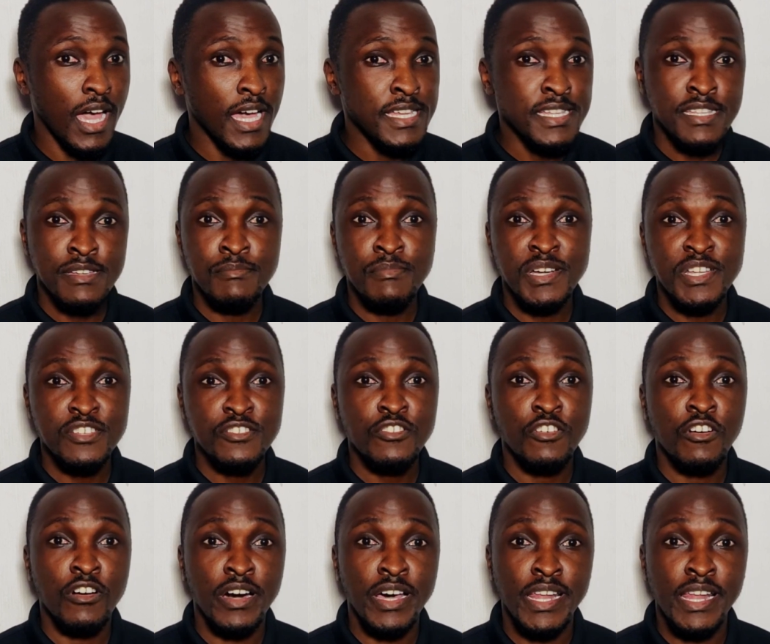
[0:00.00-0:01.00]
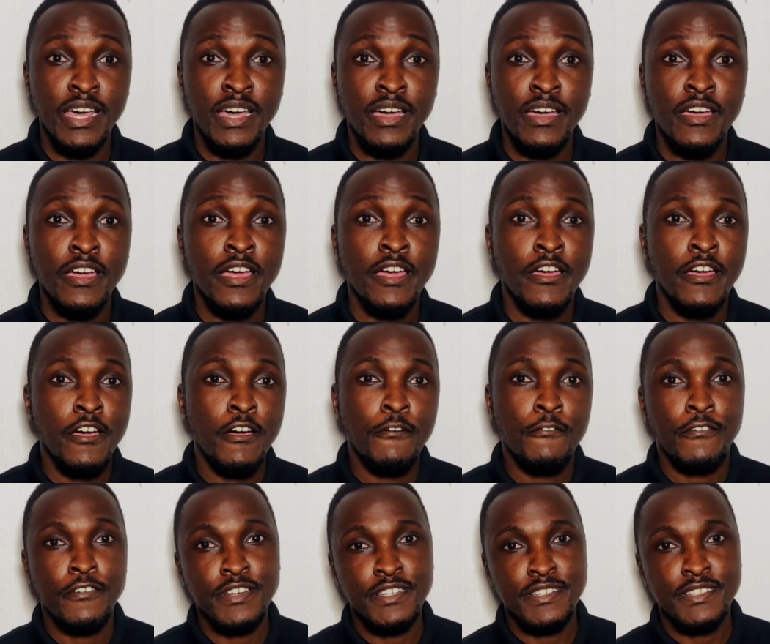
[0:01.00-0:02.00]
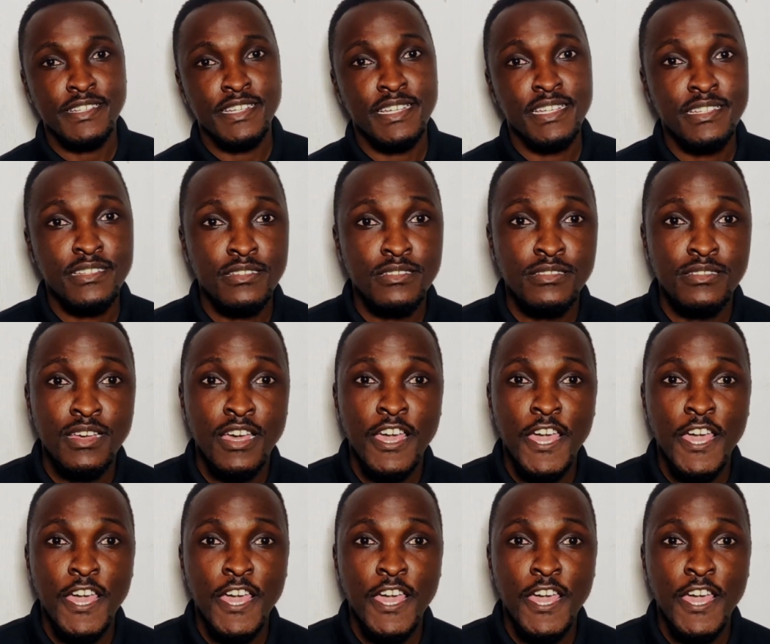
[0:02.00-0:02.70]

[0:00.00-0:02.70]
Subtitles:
SMS code? For instance,